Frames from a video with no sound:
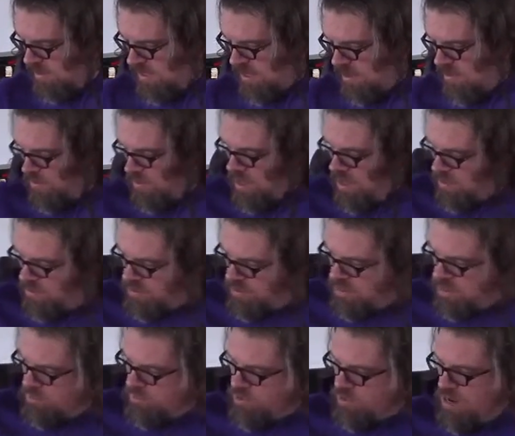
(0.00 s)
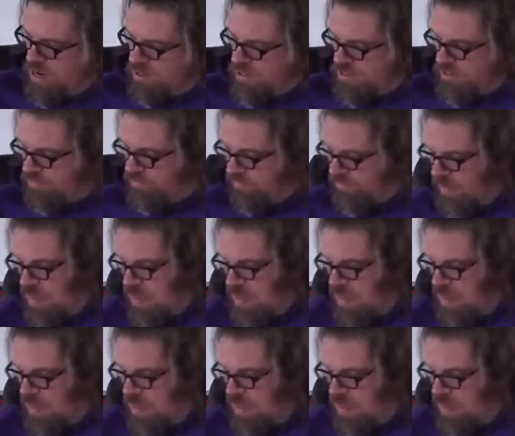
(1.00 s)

I don't care, just keep scratching.